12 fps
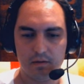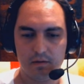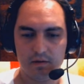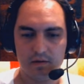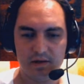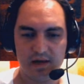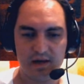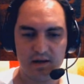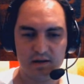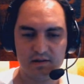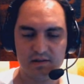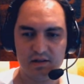Yeah,
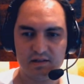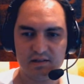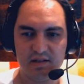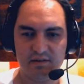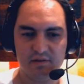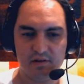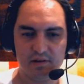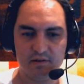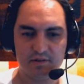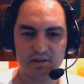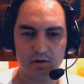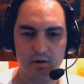it, it's definitely
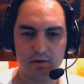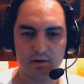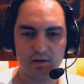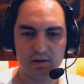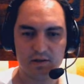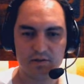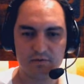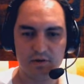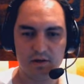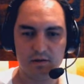using auto clutch, right.